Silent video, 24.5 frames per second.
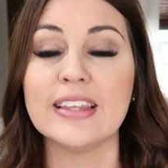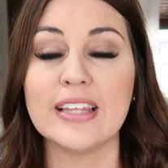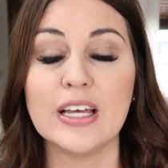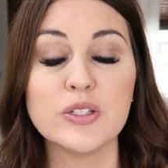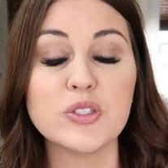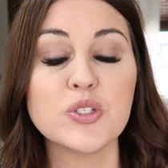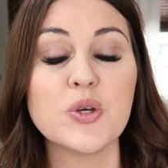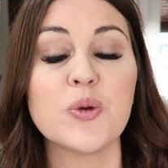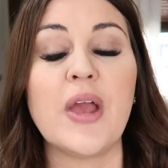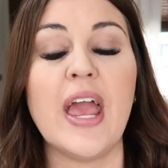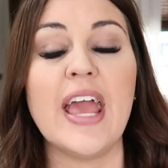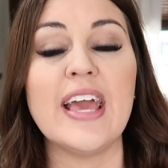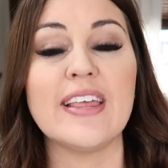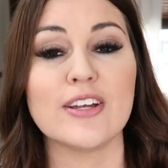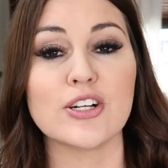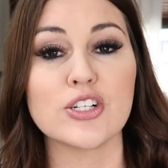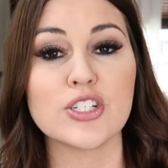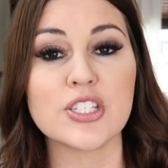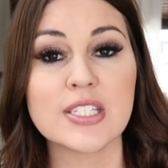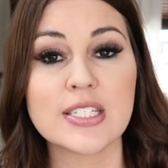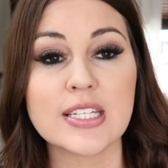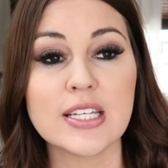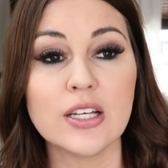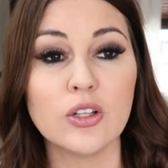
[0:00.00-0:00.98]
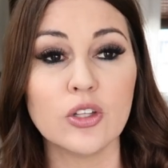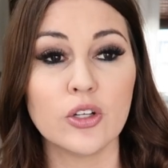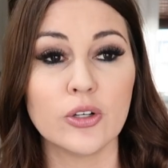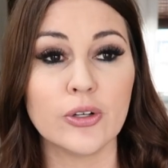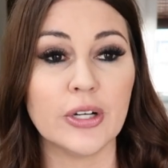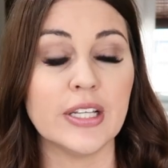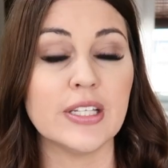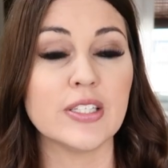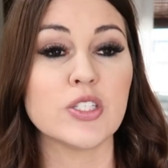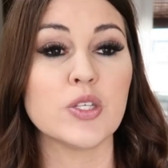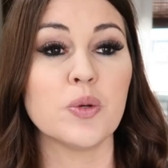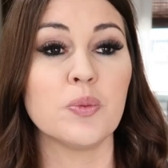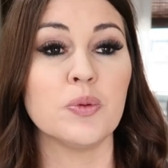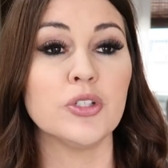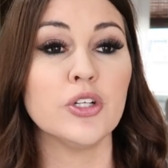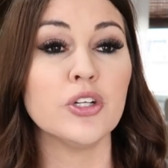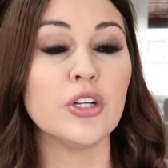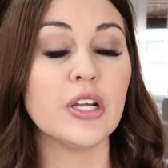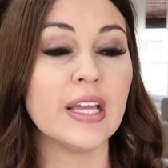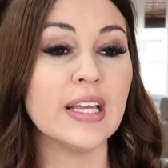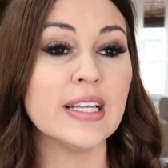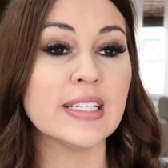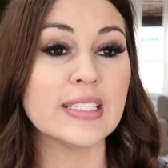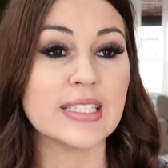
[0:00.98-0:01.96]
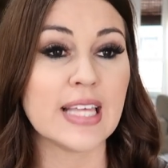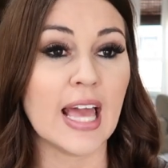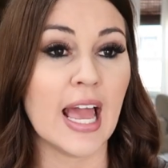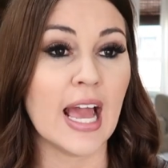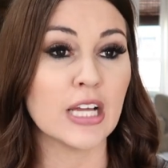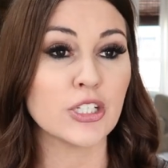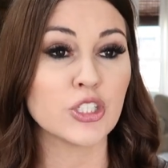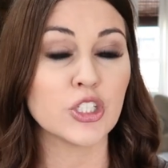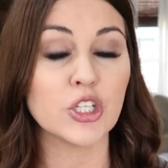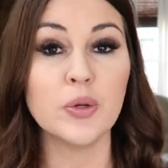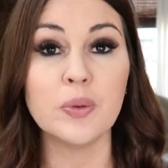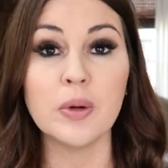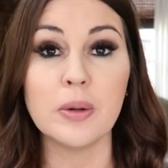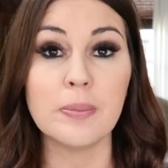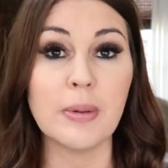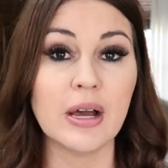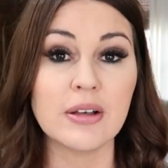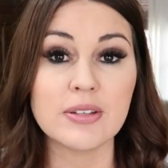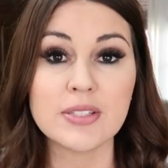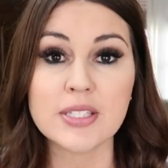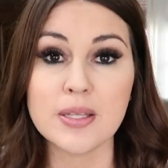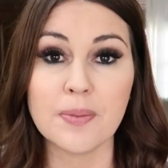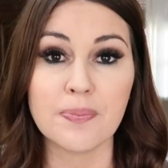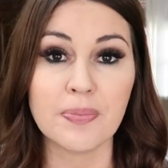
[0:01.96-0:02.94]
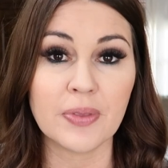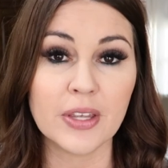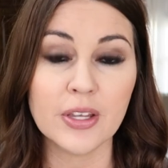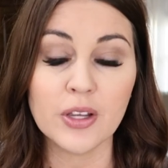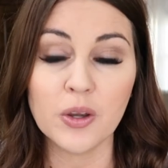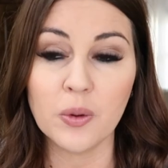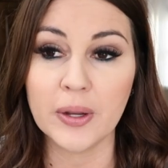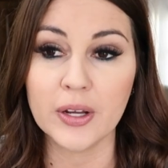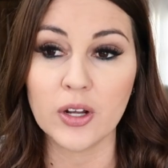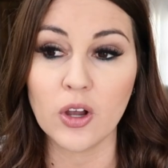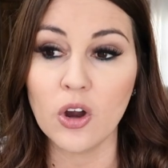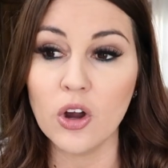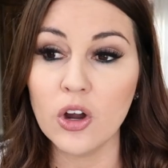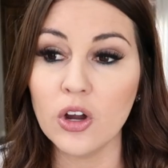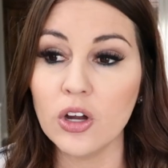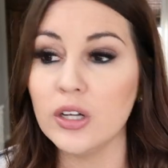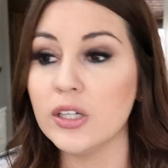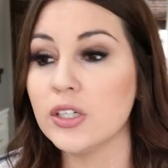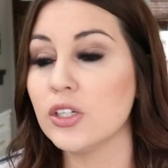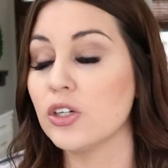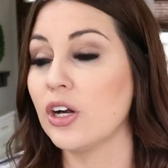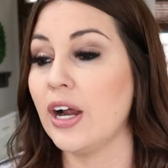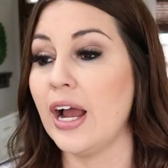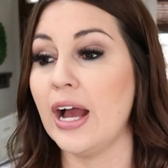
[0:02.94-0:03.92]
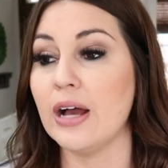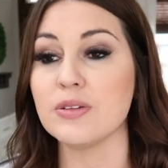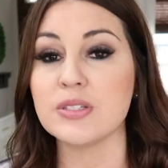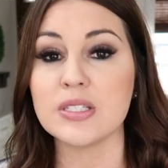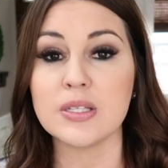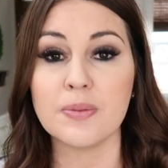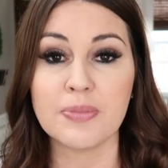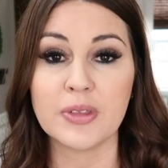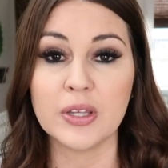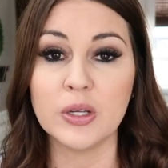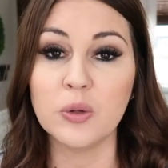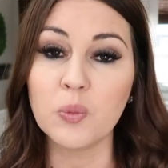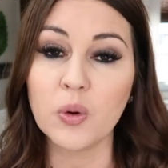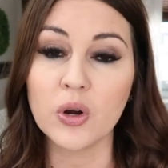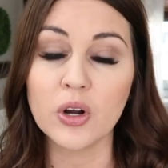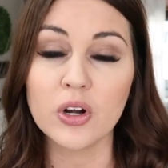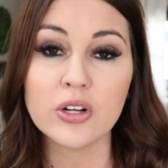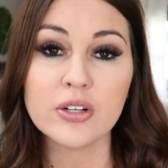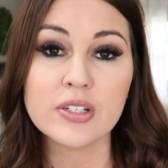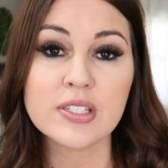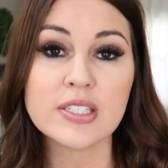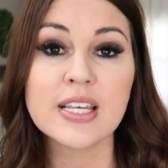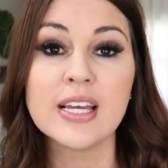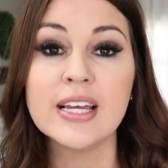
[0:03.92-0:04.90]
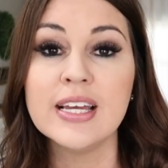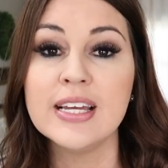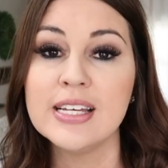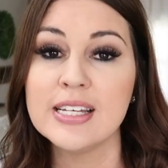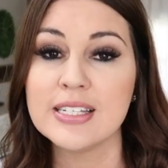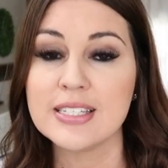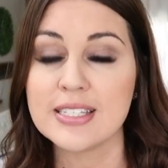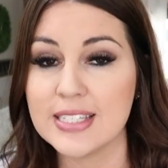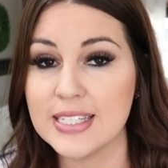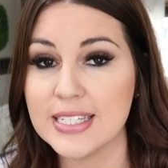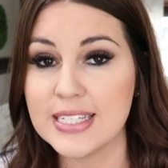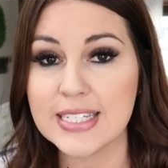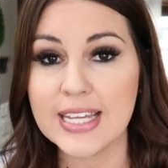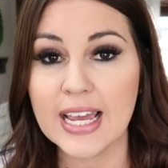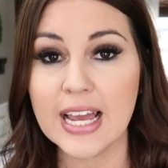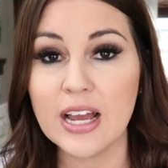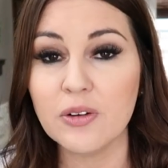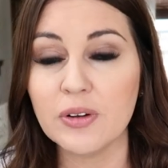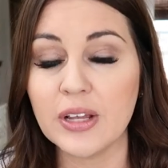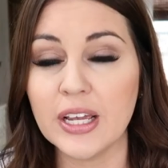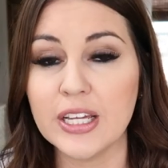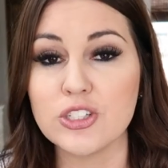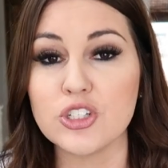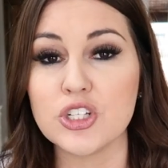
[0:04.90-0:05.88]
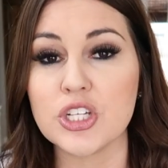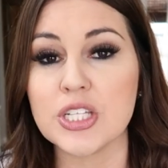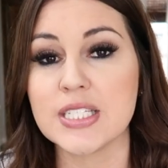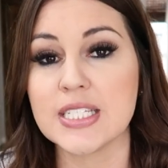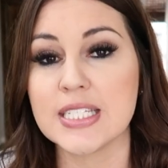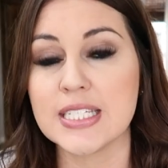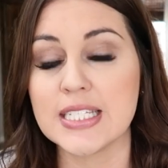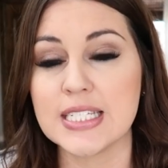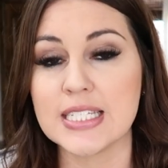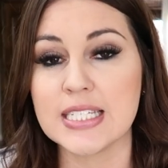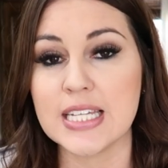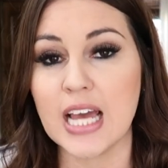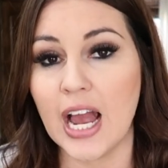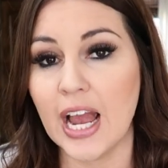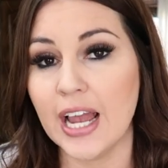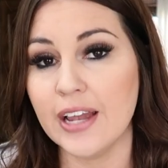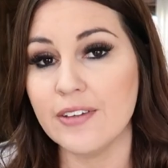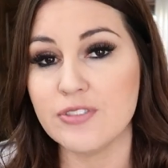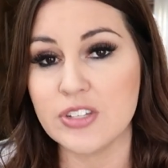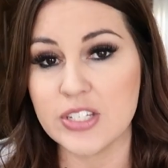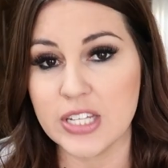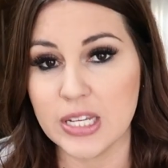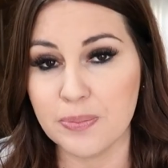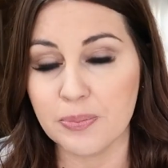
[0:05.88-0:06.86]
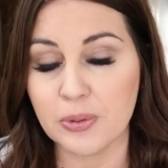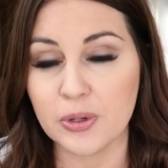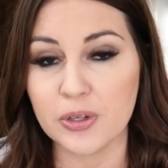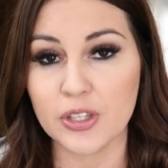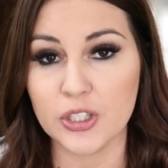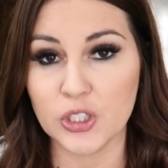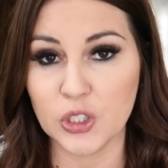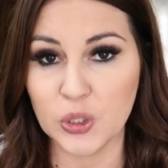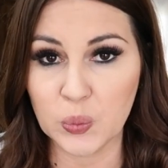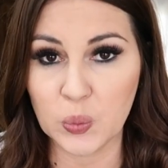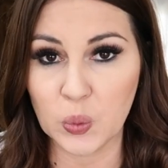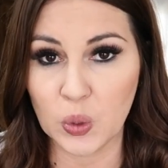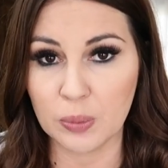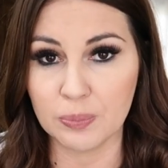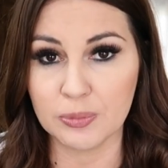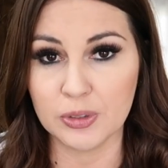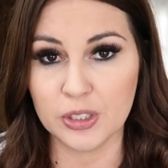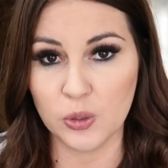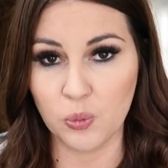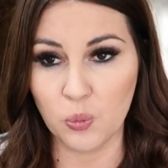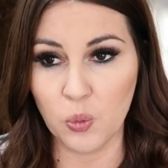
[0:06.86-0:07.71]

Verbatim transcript: that's okay. They're still learning. So when your kids ask you about something going on or how something works, sit down and just dive deeper than you normally